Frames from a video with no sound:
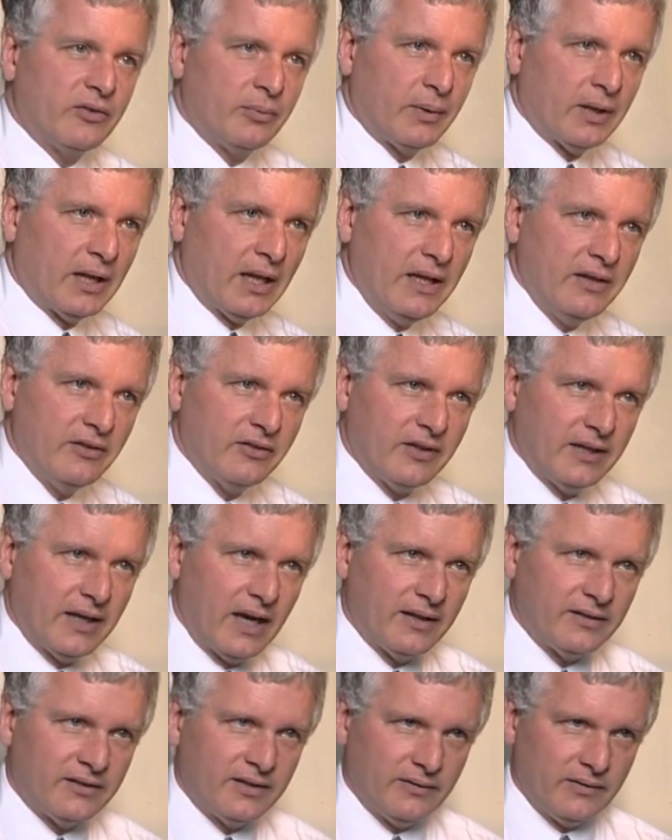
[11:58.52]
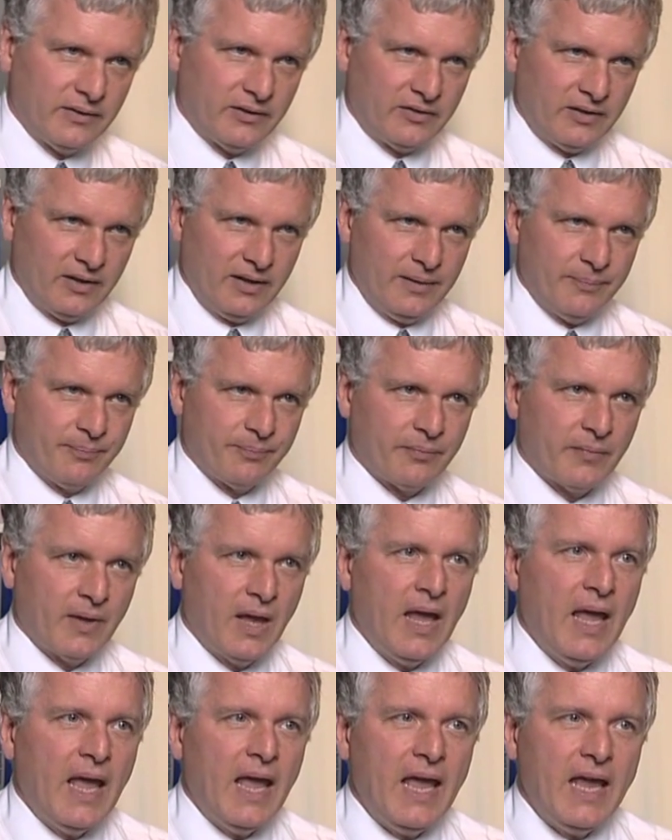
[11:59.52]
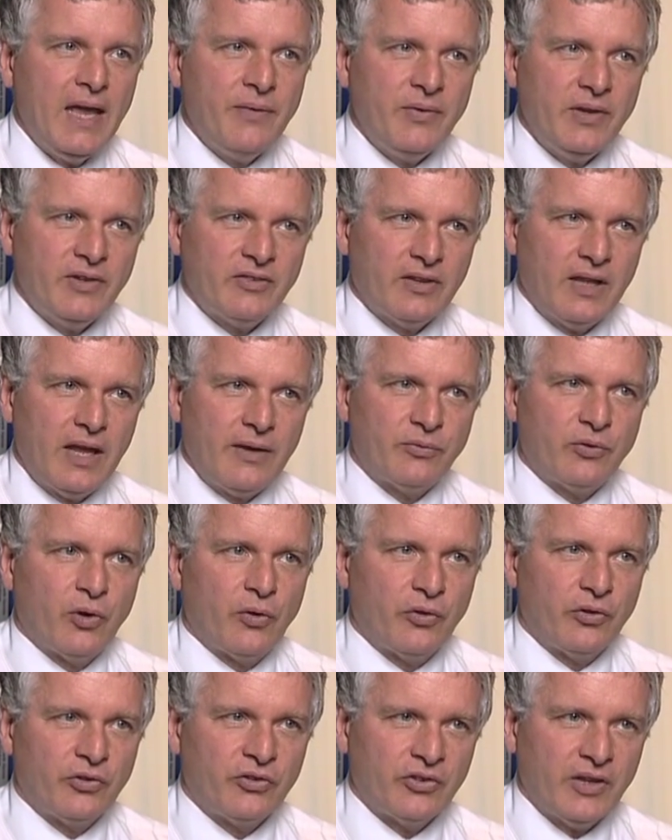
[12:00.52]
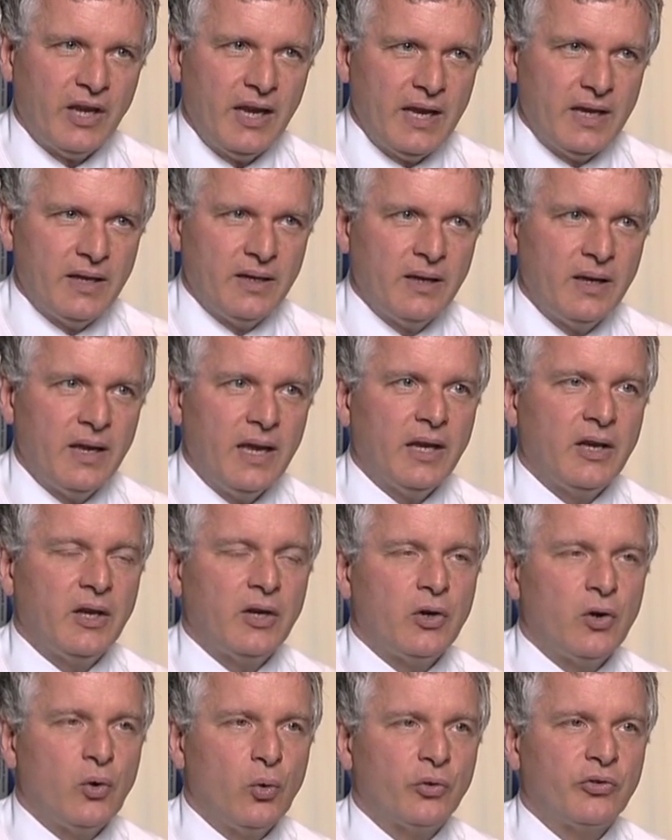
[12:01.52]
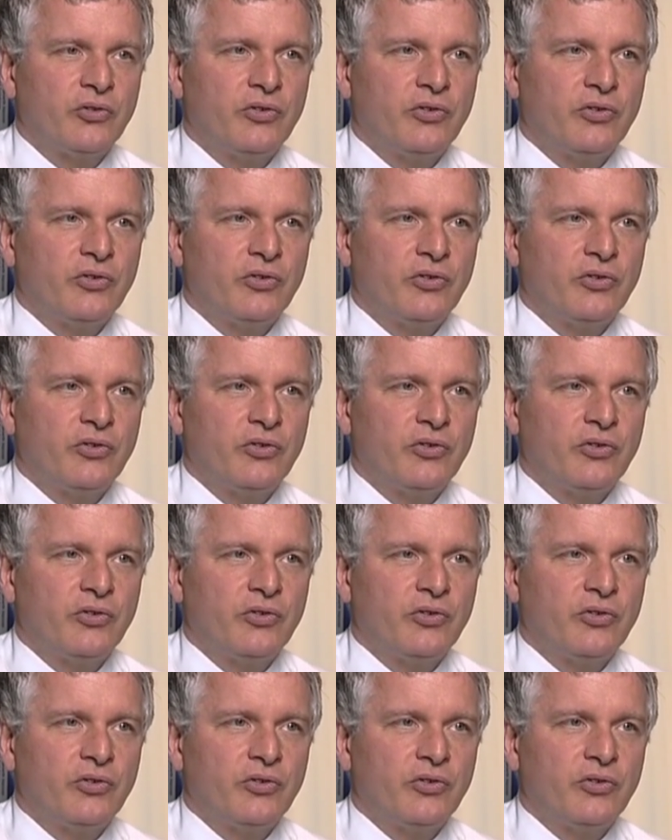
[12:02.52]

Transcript: some cleansing activity. If it's left on the skin, it can cause